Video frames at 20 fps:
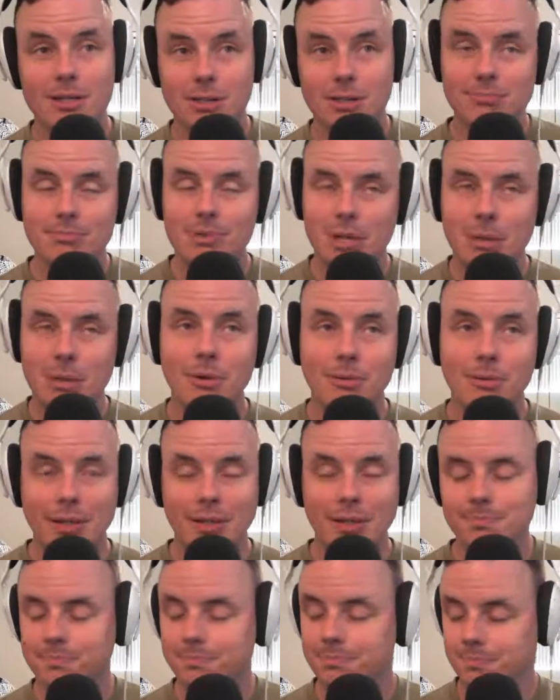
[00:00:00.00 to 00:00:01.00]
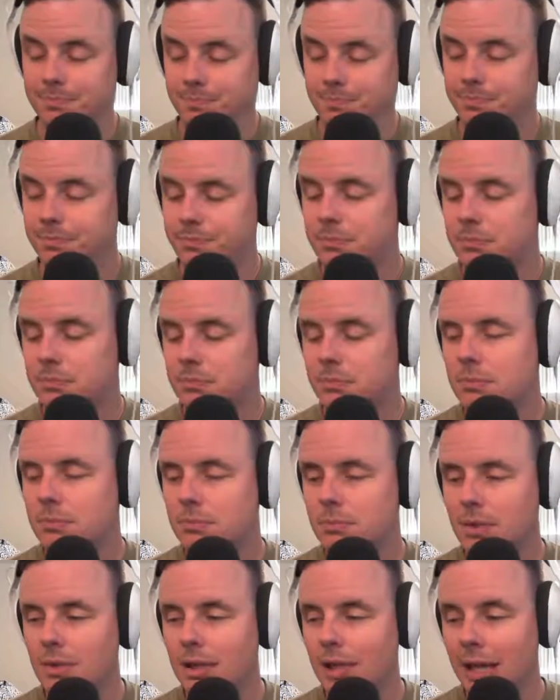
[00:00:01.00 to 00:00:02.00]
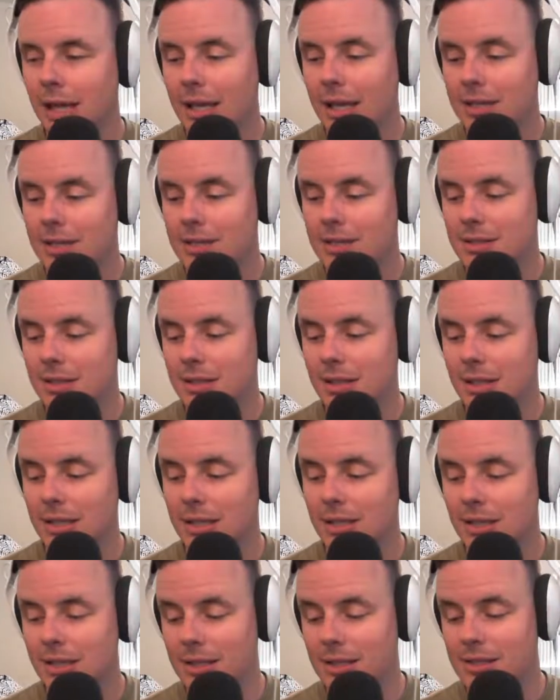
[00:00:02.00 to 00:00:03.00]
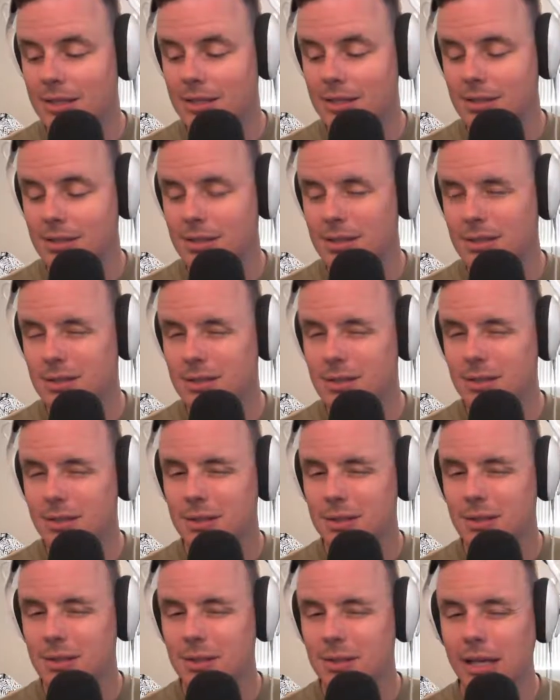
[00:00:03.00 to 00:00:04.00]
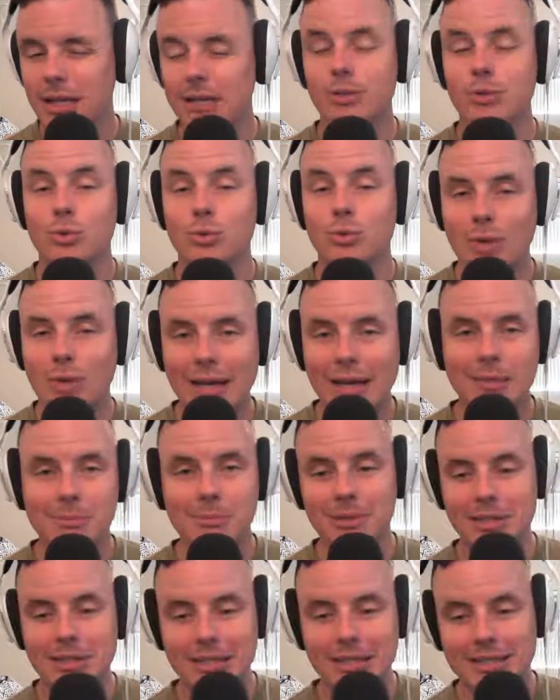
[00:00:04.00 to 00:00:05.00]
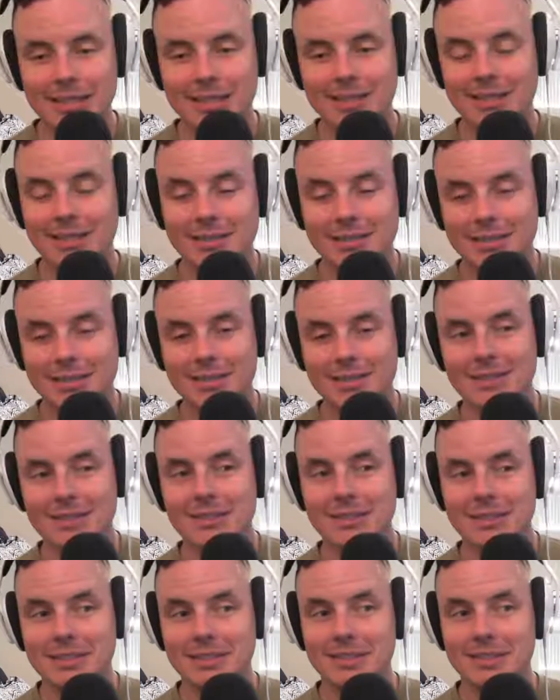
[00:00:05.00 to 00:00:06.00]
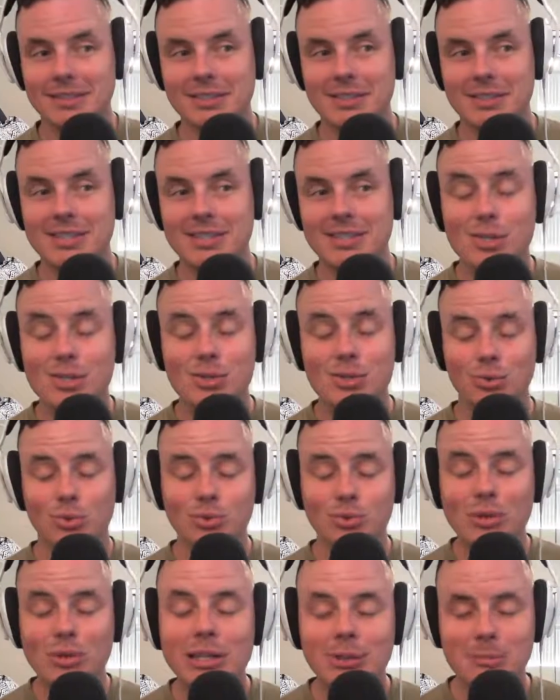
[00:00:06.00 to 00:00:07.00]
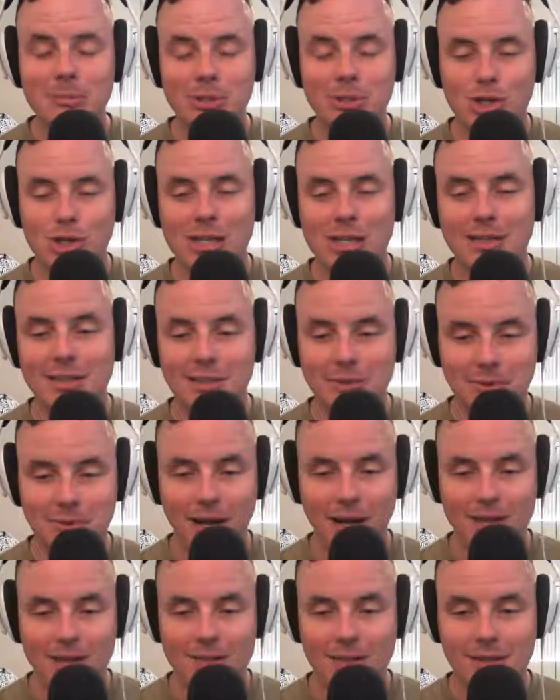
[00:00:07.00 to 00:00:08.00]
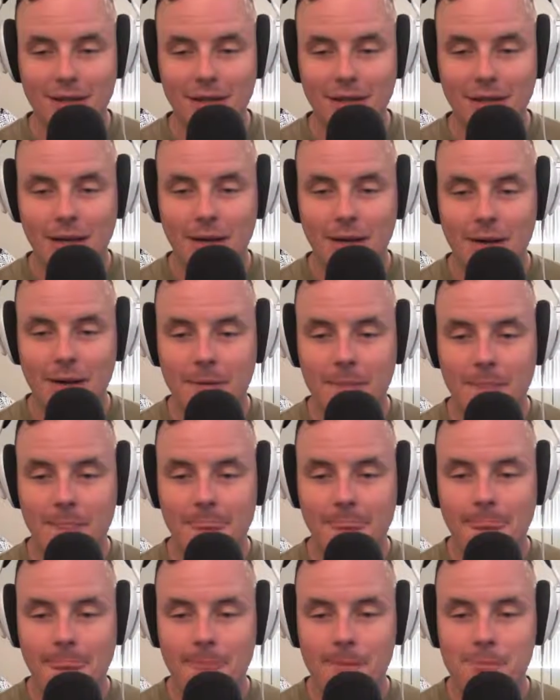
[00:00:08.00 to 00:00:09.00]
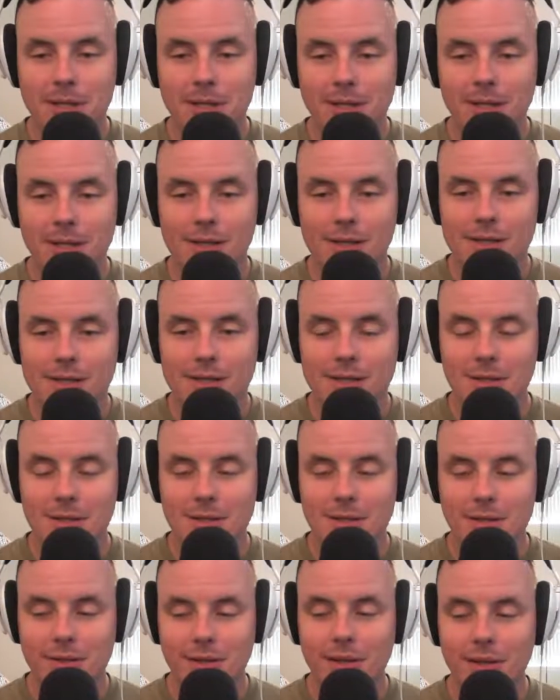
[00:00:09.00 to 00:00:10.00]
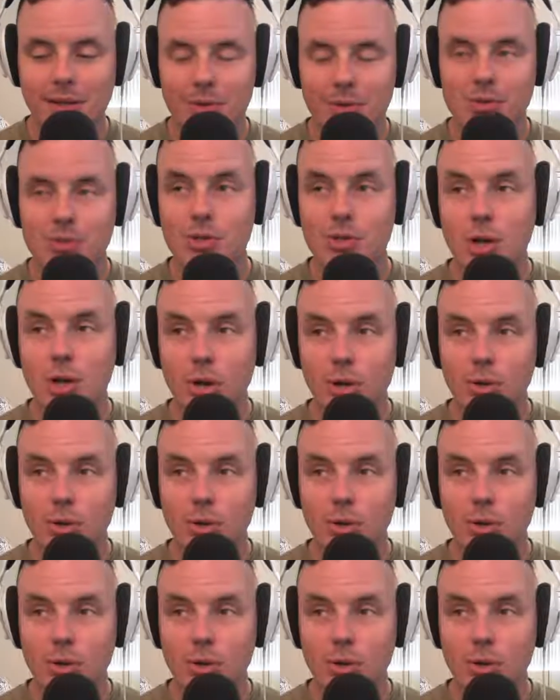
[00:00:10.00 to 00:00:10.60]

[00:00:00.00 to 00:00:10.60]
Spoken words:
or some of it, and it is incredibly. It's a surreal machine to ride because there's